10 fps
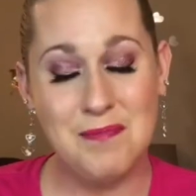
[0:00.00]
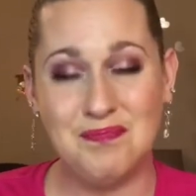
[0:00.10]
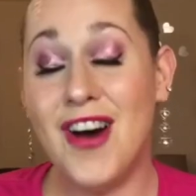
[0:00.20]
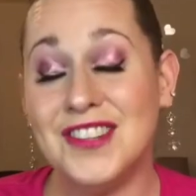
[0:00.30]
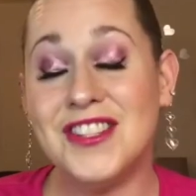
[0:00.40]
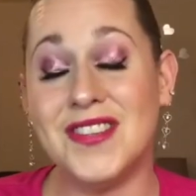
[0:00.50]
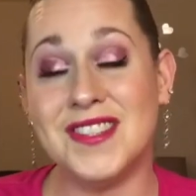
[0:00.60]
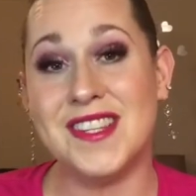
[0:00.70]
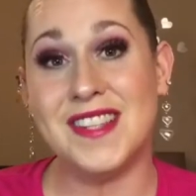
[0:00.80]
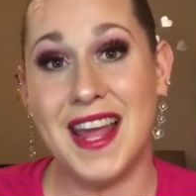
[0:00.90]
Also, at
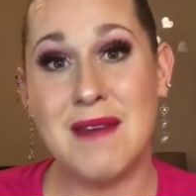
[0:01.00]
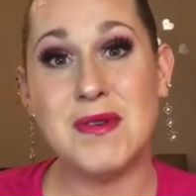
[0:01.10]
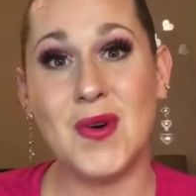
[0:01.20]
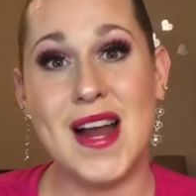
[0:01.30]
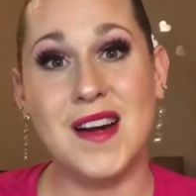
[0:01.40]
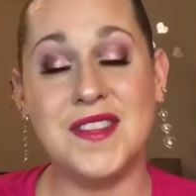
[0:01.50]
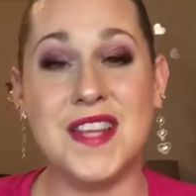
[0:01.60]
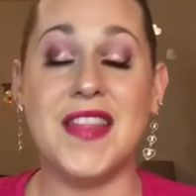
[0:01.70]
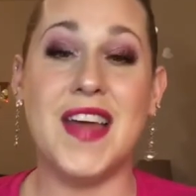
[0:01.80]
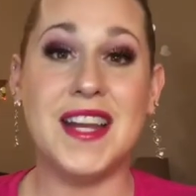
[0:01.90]
the same grounds,
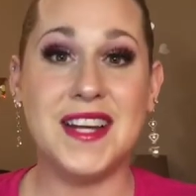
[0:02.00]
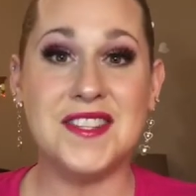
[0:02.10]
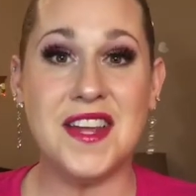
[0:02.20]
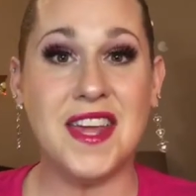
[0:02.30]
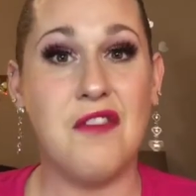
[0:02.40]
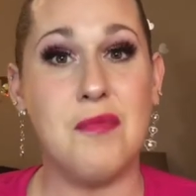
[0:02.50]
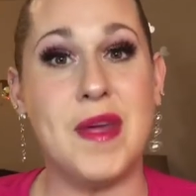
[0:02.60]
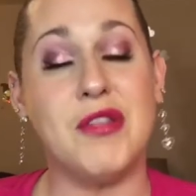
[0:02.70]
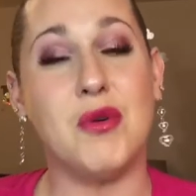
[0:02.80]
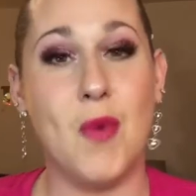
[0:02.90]
that doesn't give
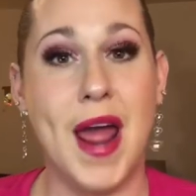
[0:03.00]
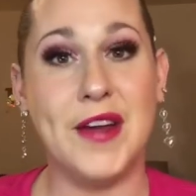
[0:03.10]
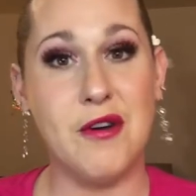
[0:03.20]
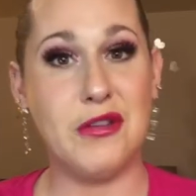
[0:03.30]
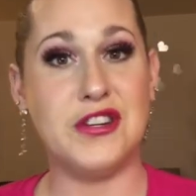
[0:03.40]
me the right or the